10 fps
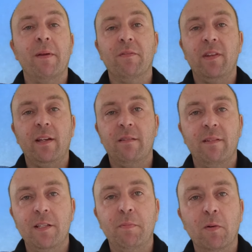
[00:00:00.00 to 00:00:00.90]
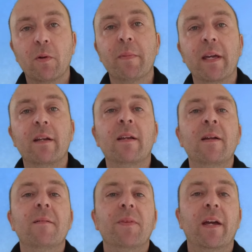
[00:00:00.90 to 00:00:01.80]
Everything needs to be automated.
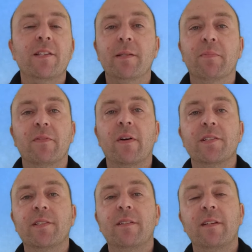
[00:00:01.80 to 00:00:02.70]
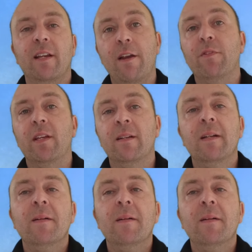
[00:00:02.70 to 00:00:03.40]
It simplifies everything.